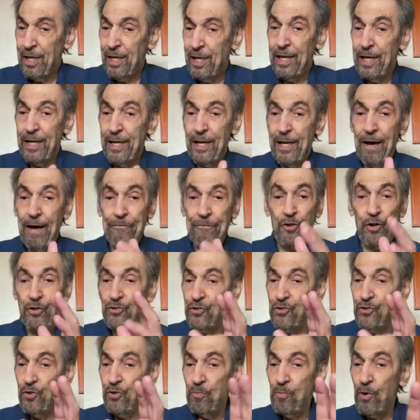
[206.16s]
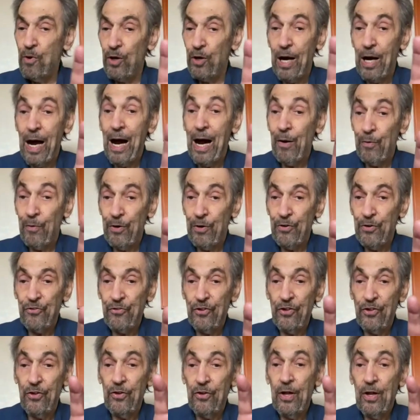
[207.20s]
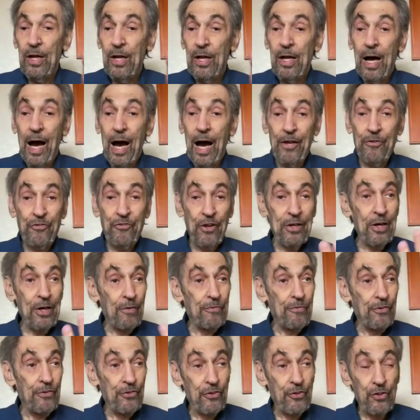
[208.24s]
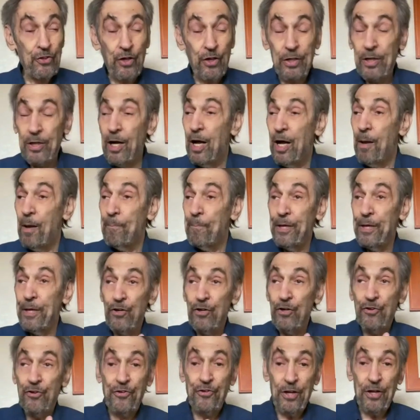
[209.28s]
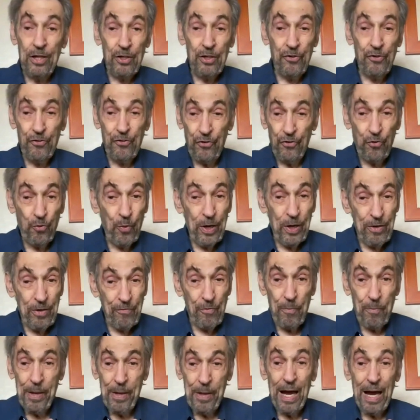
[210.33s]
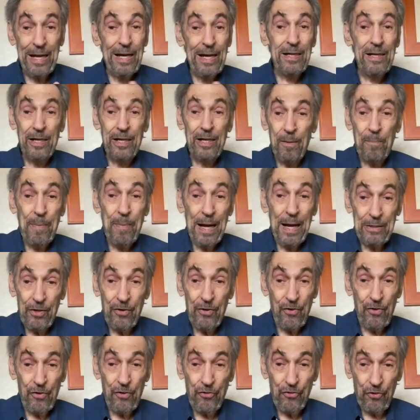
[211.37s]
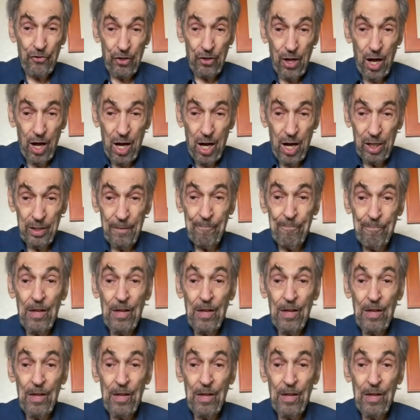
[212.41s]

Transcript: And after 2 more hours, I said, "Elvis, look, Peter Sellers is waiting for me. I got to come back to the salon."